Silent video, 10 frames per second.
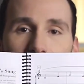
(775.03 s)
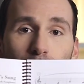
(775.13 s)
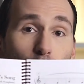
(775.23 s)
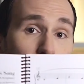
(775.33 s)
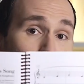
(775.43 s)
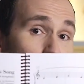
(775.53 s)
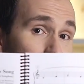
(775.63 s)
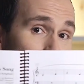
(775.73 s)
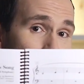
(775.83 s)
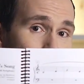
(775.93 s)
more
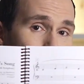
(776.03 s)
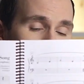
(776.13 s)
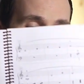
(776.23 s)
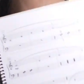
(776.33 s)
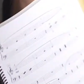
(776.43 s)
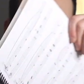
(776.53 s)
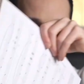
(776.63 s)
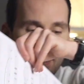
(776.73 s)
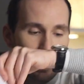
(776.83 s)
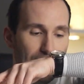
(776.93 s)
modern.
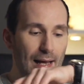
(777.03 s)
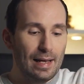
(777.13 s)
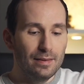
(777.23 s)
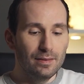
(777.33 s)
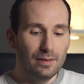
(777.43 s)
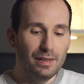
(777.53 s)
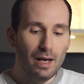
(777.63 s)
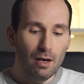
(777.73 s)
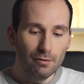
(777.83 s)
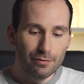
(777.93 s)
And the
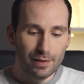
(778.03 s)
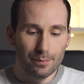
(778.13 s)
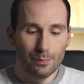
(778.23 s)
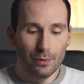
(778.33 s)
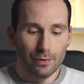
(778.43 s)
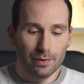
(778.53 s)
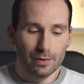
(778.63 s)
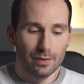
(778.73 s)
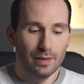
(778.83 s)
Alfred book